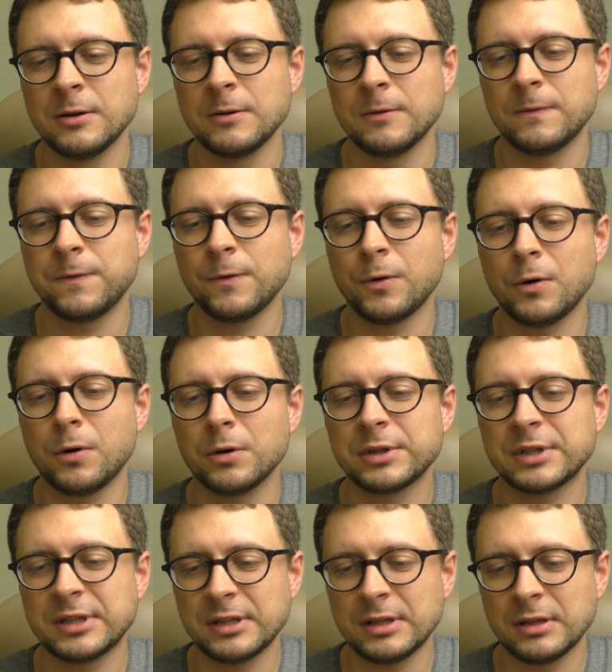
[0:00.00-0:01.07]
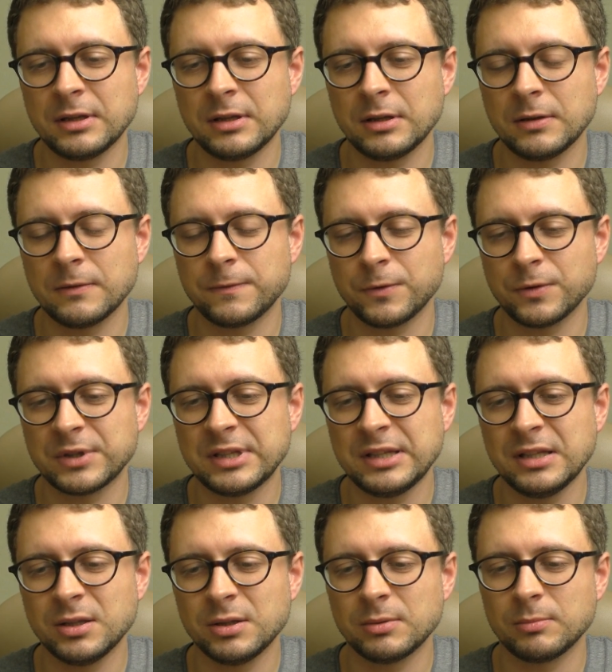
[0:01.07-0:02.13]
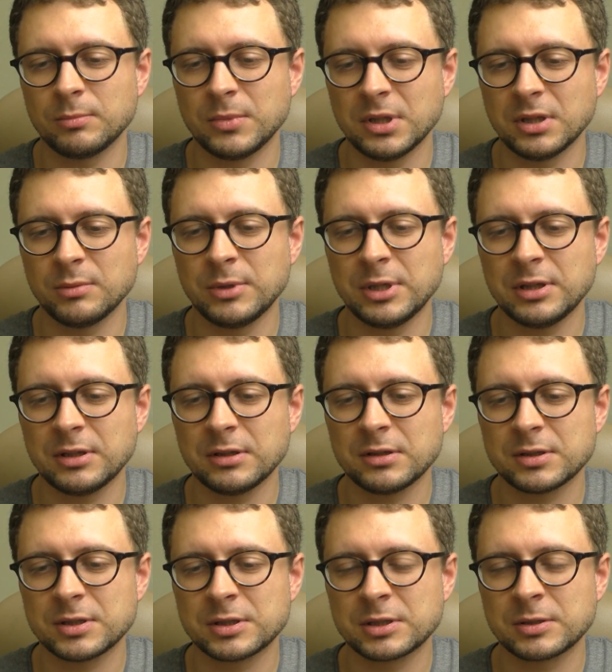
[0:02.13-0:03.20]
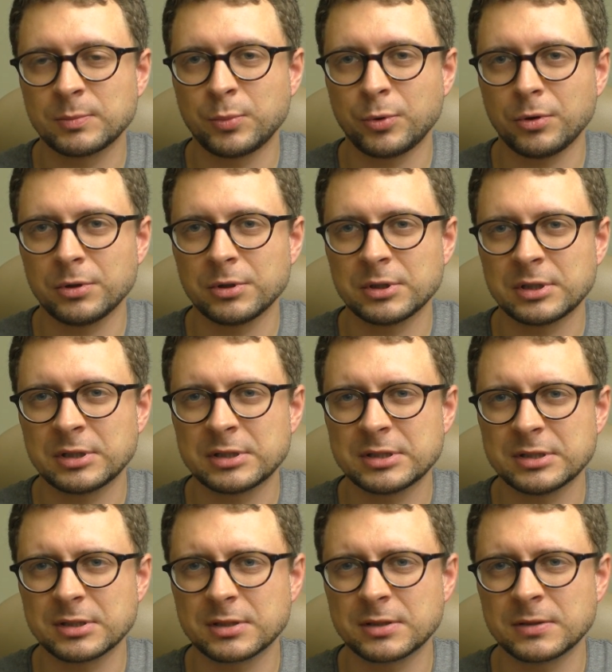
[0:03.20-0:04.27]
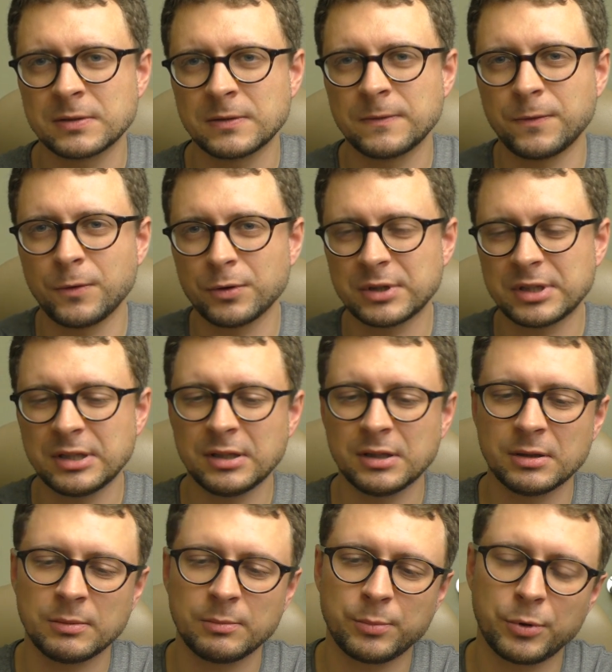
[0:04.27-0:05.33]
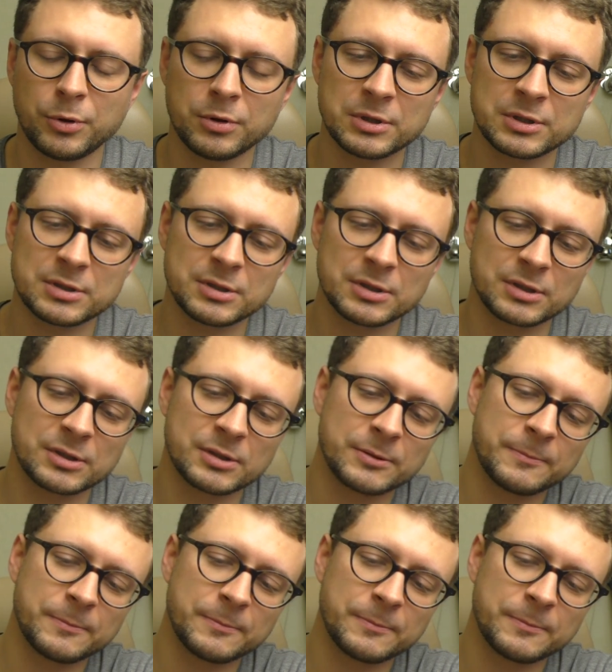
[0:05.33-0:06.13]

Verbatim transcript: forty, fourteen millimeters, point six, fourteen point six.